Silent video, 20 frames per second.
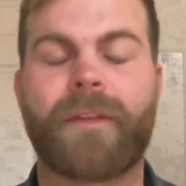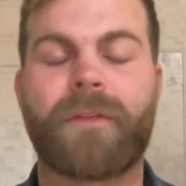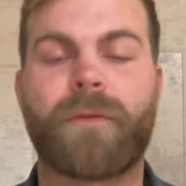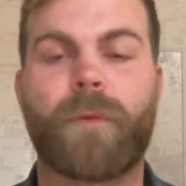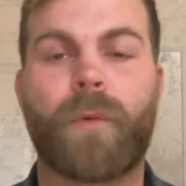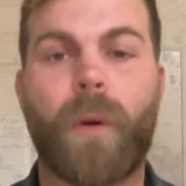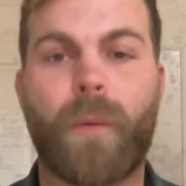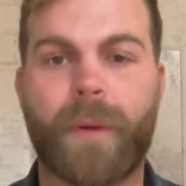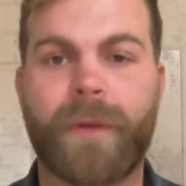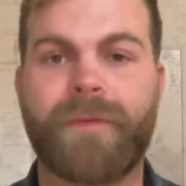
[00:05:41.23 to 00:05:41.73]
And
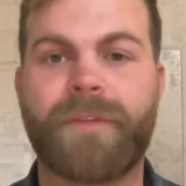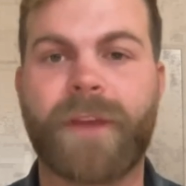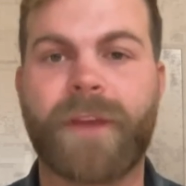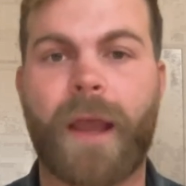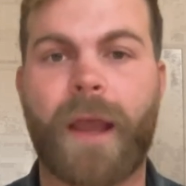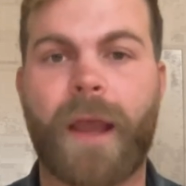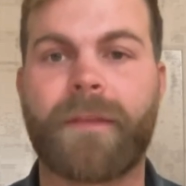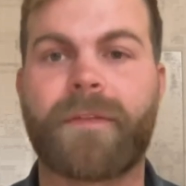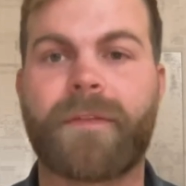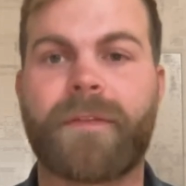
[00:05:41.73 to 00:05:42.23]
so what we've
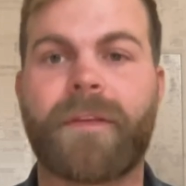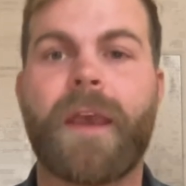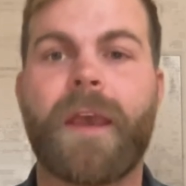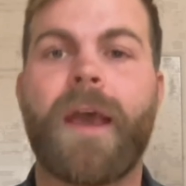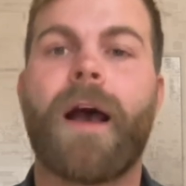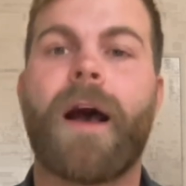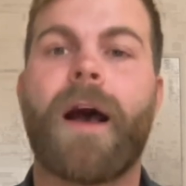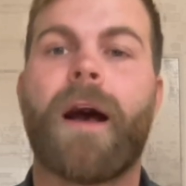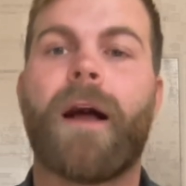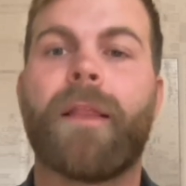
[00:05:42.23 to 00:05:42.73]
done is
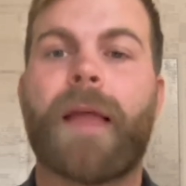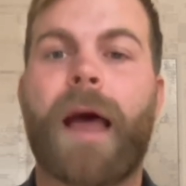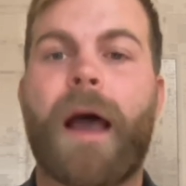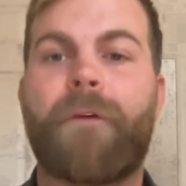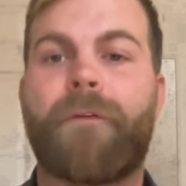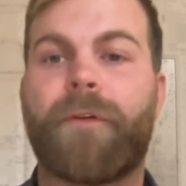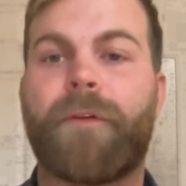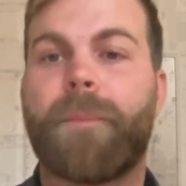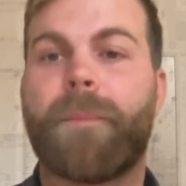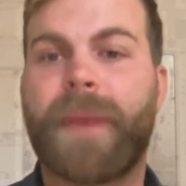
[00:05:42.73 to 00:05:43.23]

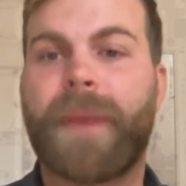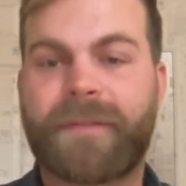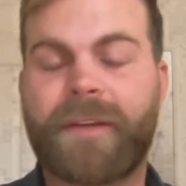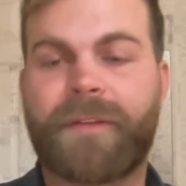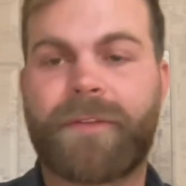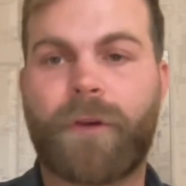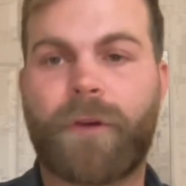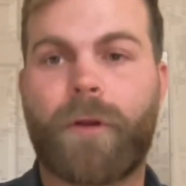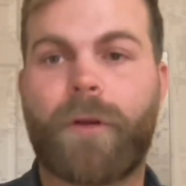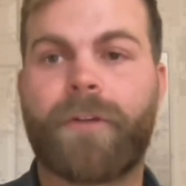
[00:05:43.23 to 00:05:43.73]
allow for
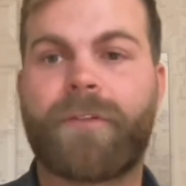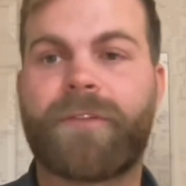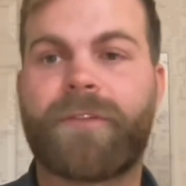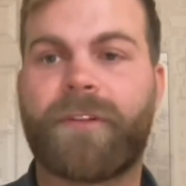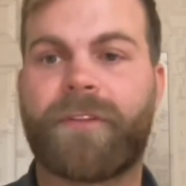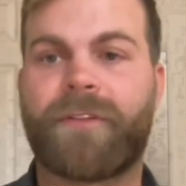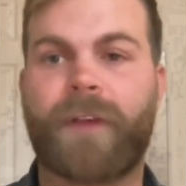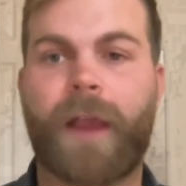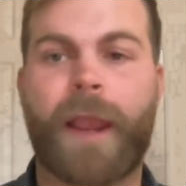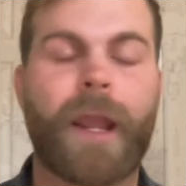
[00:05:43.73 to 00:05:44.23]
business owners
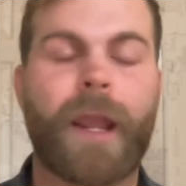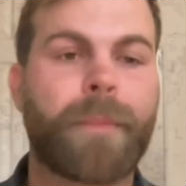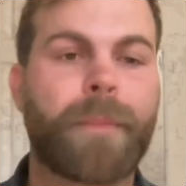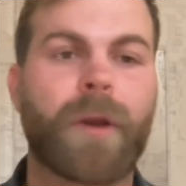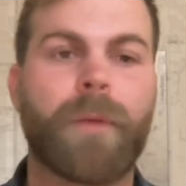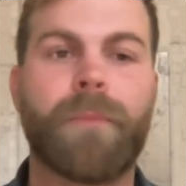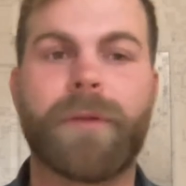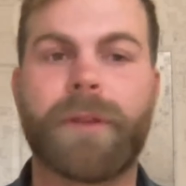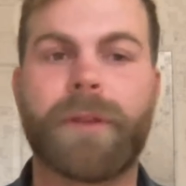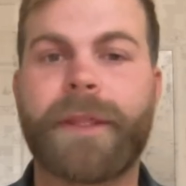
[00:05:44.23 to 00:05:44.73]
to sign
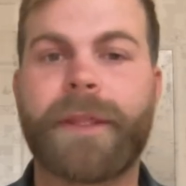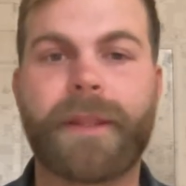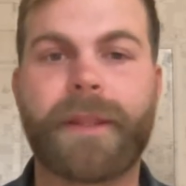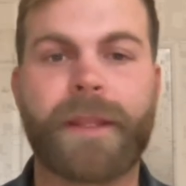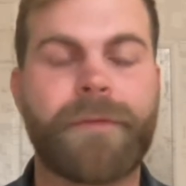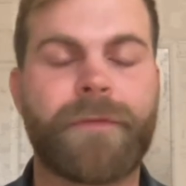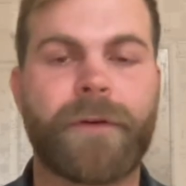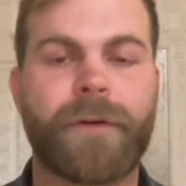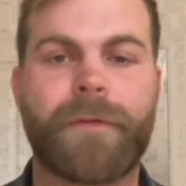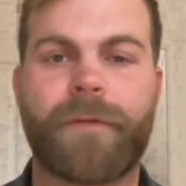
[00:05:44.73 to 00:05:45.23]
up
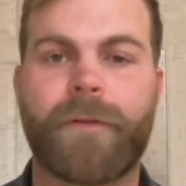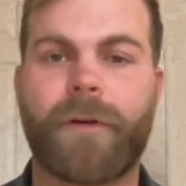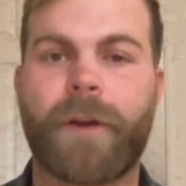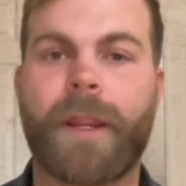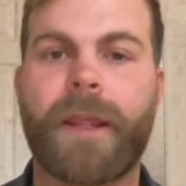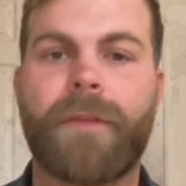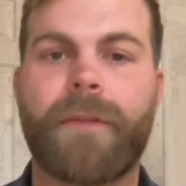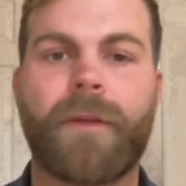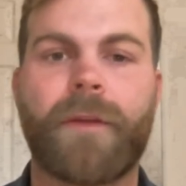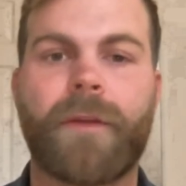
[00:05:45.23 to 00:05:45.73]
completely for
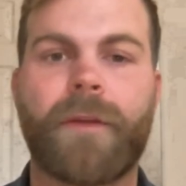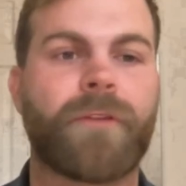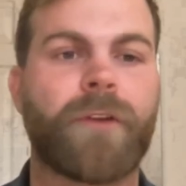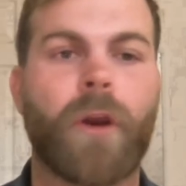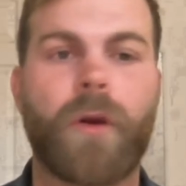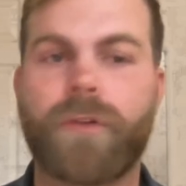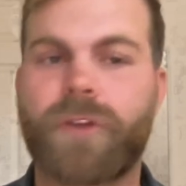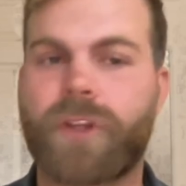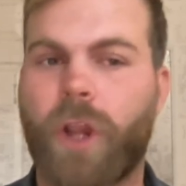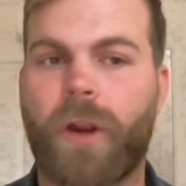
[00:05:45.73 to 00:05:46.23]
free. There's
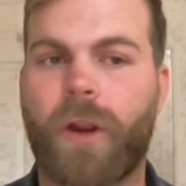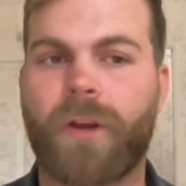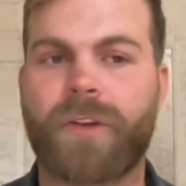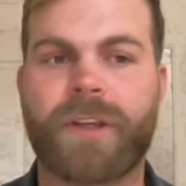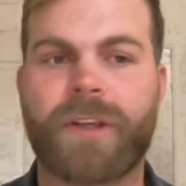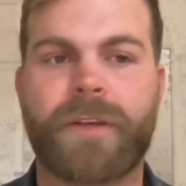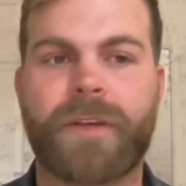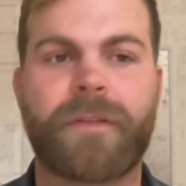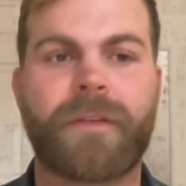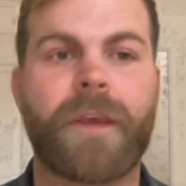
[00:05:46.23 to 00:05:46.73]
no
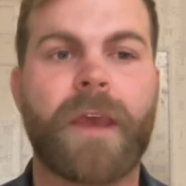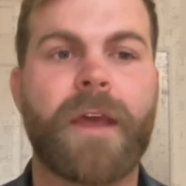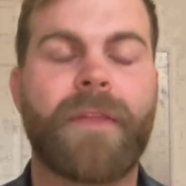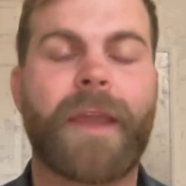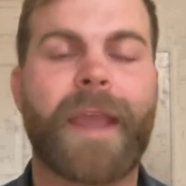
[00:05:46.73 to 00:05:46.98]
charges.